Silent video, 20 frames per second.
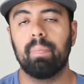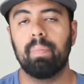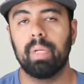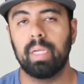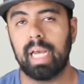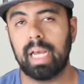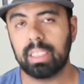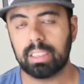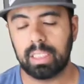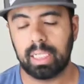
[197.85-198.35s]

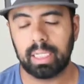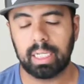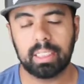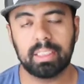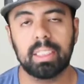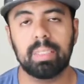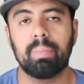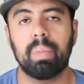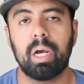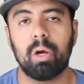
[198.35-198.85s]
it has, like I
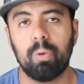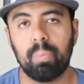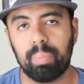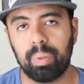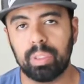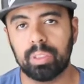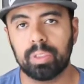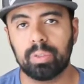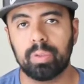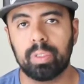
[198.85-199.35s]
said, my own
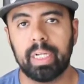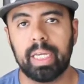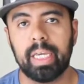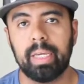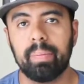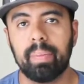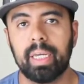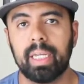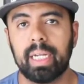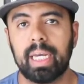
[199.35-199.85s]
personal
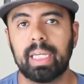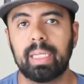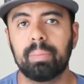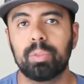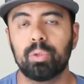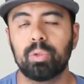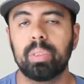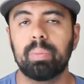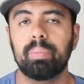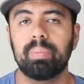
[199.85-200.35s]
name, and I
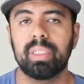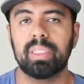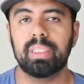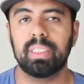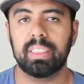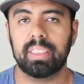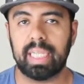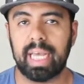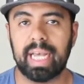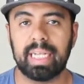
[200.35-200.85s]
am doing
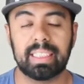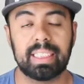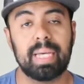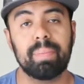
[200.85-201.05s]
business as.